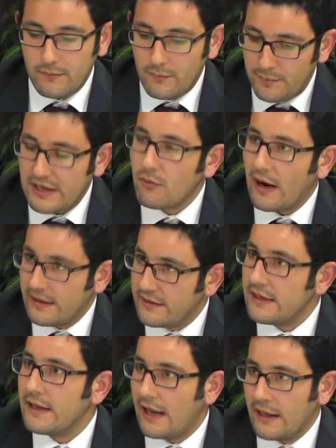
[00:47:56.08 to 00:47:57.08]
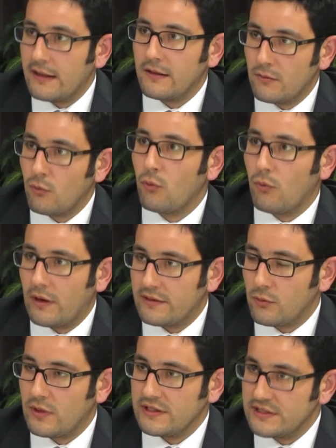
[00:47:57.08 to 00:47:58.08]
PYD and what
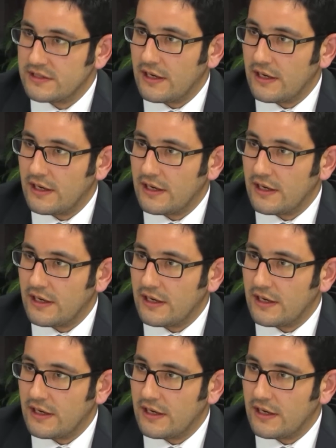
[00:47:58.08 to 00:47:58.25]
was